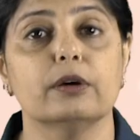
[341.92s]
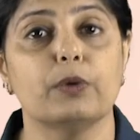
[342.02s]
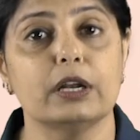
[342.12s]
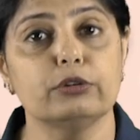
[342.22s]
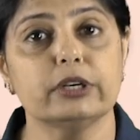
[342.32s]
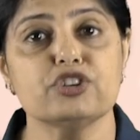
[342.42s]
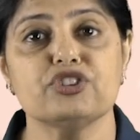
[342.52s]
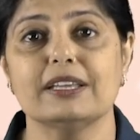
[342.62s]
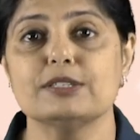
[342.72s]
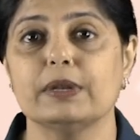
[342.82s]
one
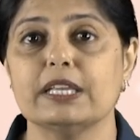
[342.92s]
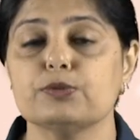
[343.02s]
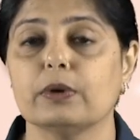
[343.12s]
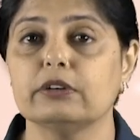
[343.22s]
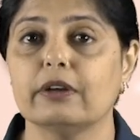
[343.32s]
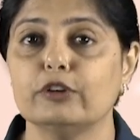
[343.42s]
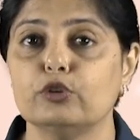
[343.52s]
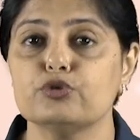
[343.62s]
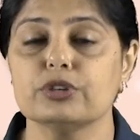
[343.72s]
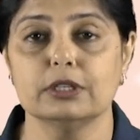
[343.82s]
rotation as well as one
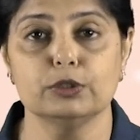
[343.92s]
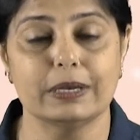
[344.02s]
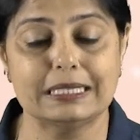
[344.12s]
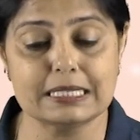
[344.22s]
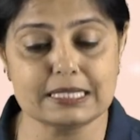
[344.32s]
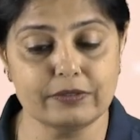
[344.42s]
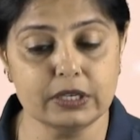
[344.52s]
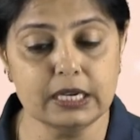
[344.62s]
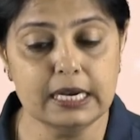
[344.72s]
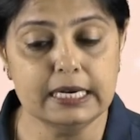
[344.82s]
revolution in 27